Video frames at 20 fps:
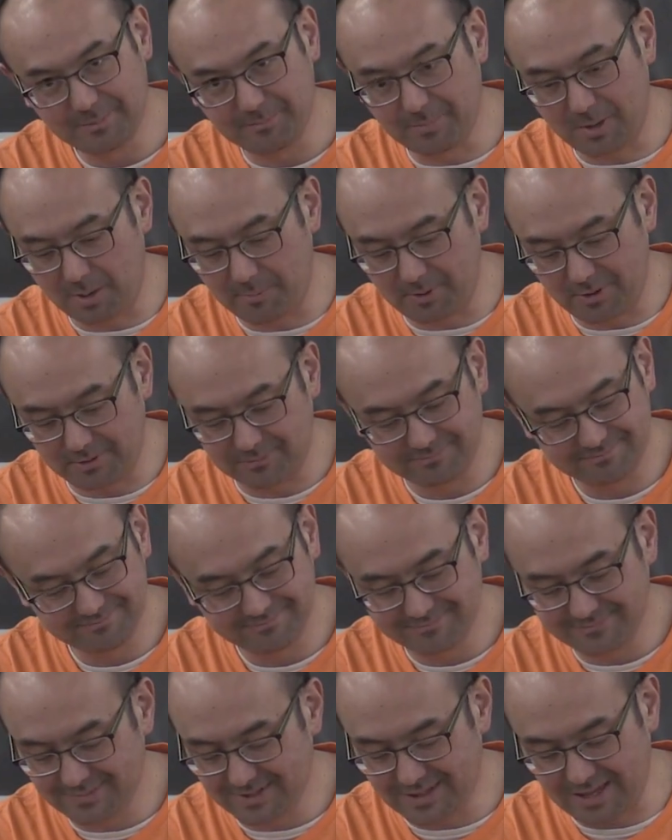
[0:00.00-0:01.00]
bummer.
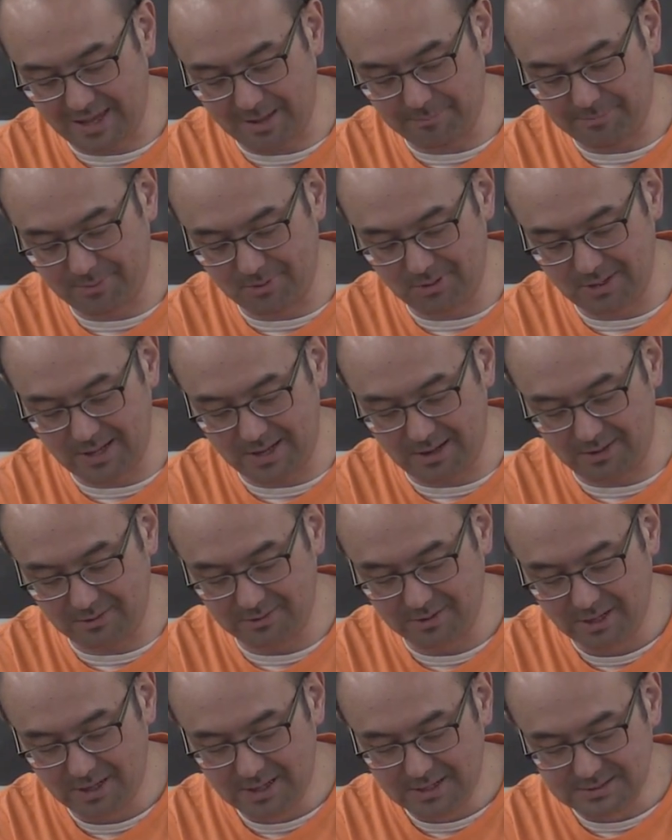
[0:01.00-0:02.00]
Can't pull
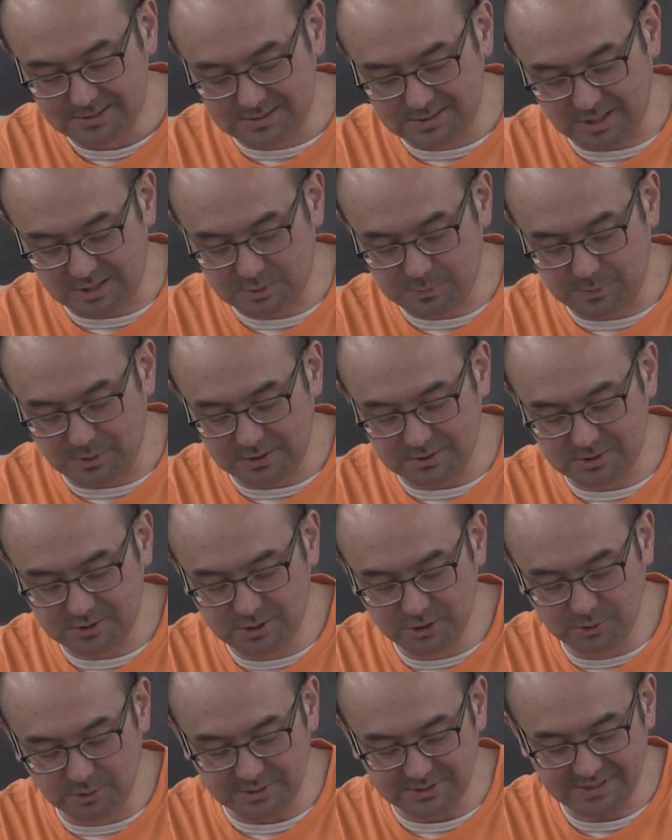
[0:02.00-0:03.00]
out. 6 plus
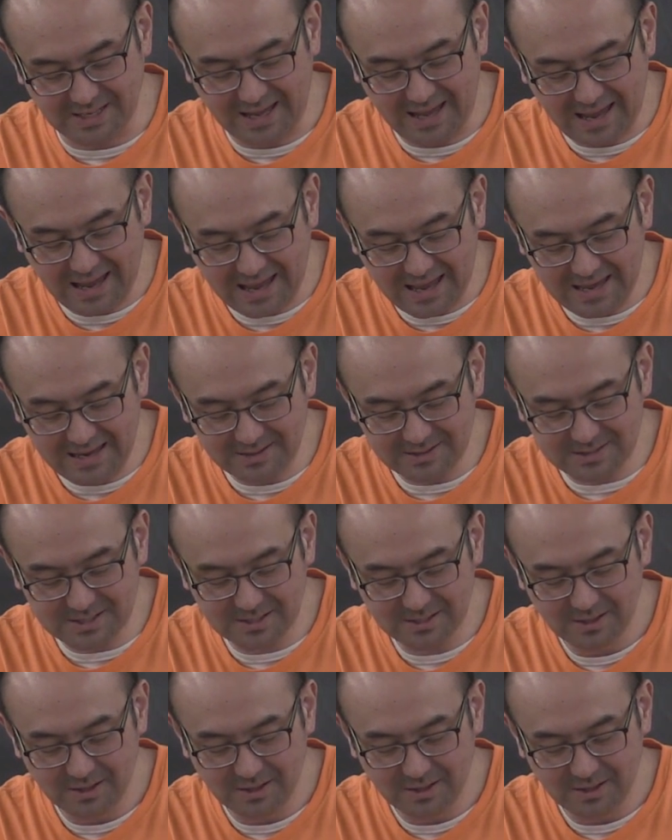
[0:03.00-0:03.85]
2 is 8.